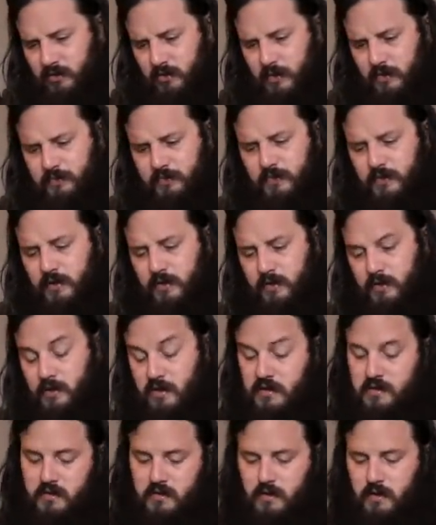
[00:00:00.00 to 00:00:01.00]
I'm
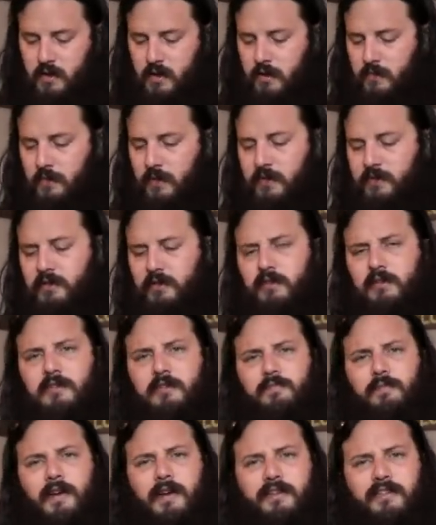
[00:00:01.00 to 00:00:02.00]
pleasantly
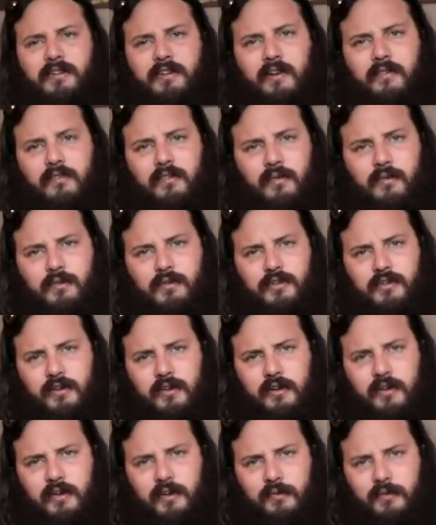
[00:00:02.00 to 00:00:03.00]
surprised. You never know what you're
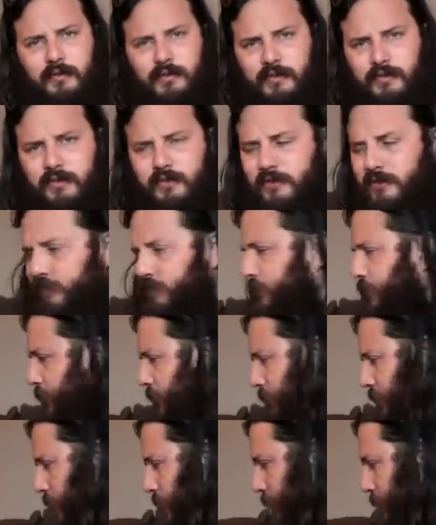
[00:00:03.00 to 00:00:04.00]
gonna get when you see something on the
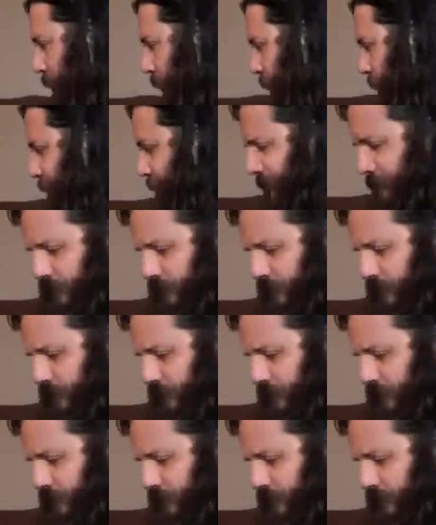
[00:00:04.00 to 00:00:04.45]
internet, right?